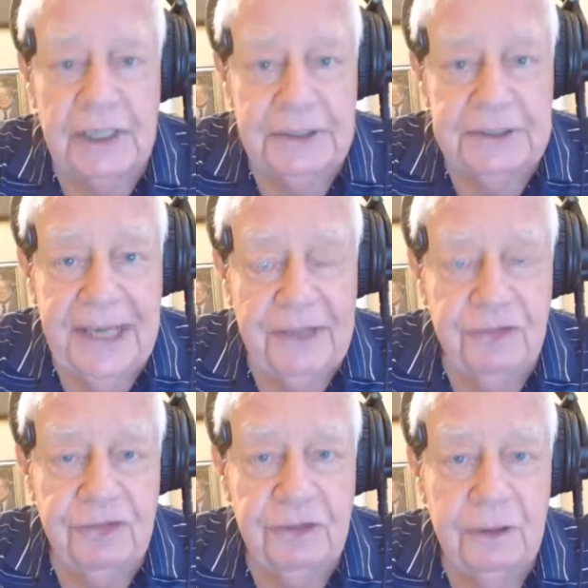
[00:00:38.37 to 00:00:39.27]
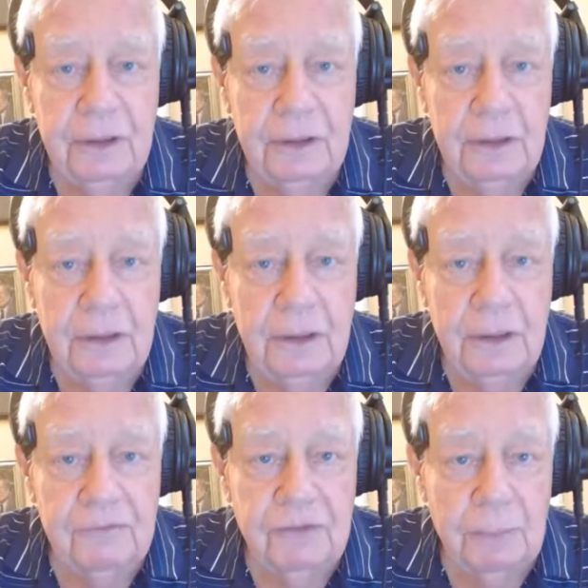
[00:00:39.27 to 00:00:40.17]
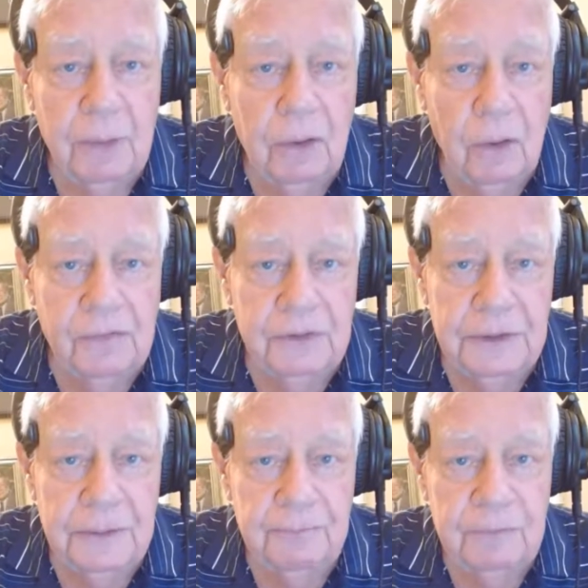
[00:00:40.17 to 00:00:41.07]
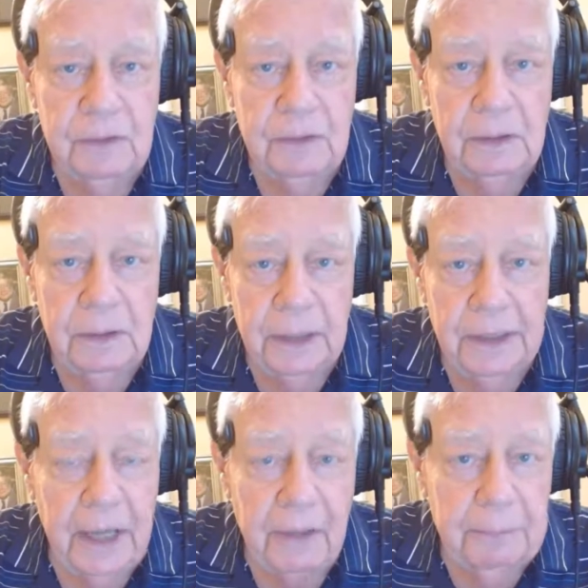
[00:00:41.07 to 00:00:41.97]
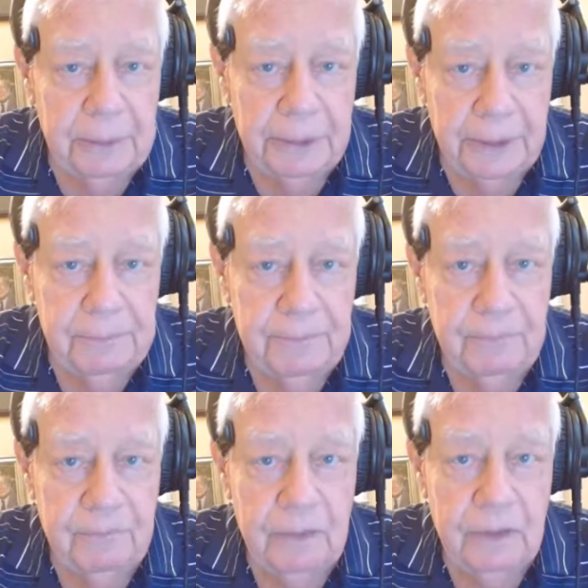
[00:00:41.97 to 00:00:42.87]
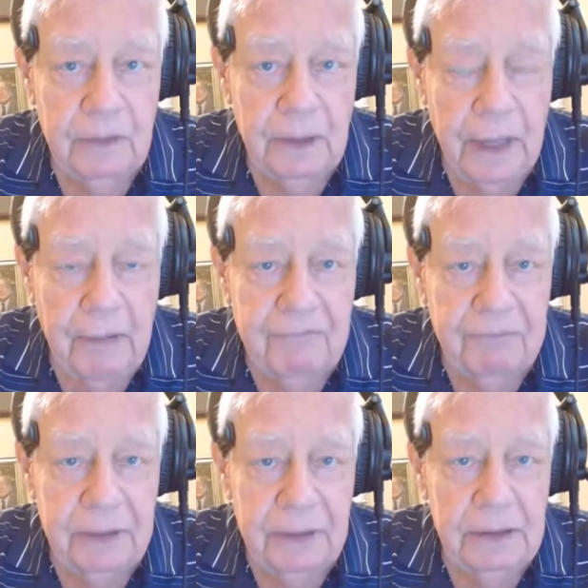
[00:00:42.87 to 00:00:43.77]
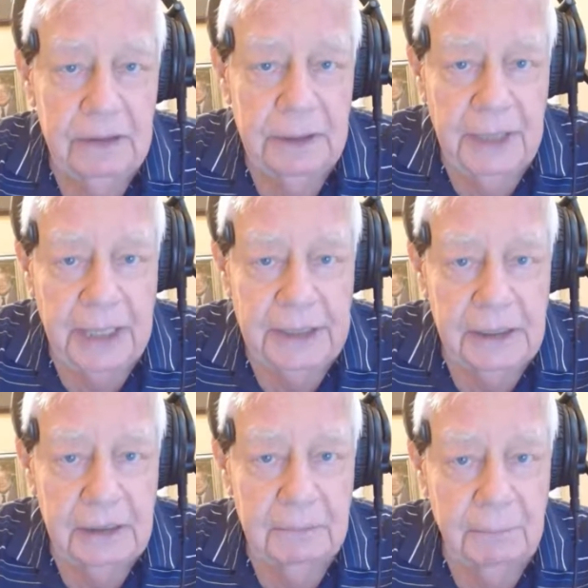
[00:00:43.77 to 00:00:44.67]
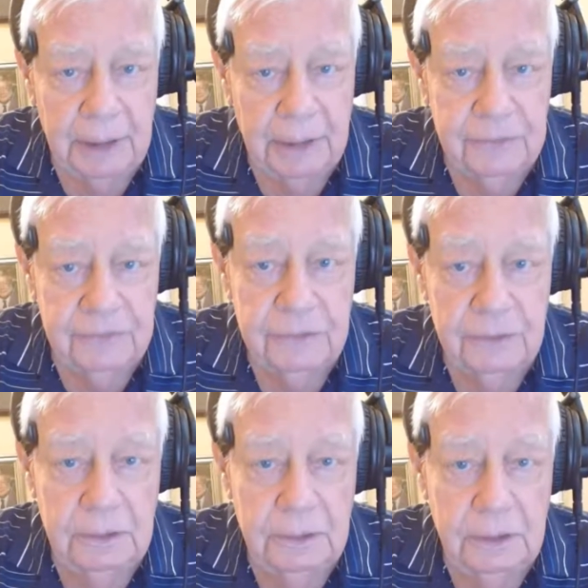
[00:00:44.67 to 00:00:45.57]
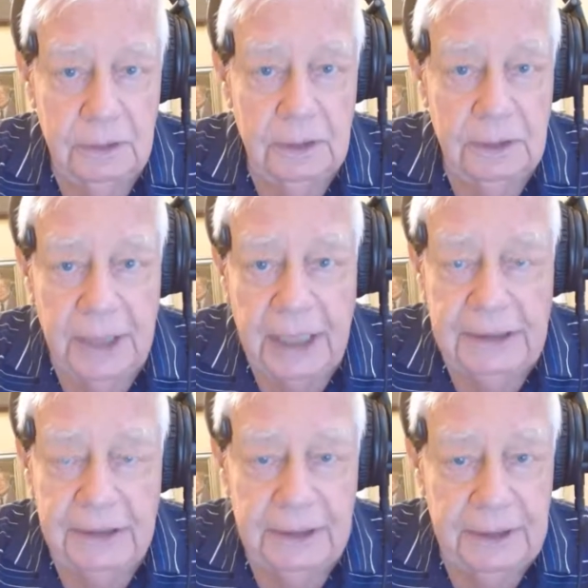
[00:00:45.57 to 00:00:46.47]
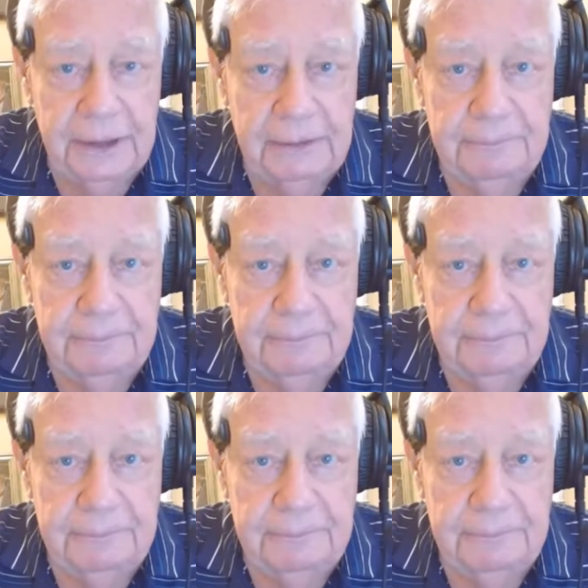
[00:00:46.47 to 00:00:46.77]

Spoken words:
death from COVID in Alberta every 90 minutes, night and day.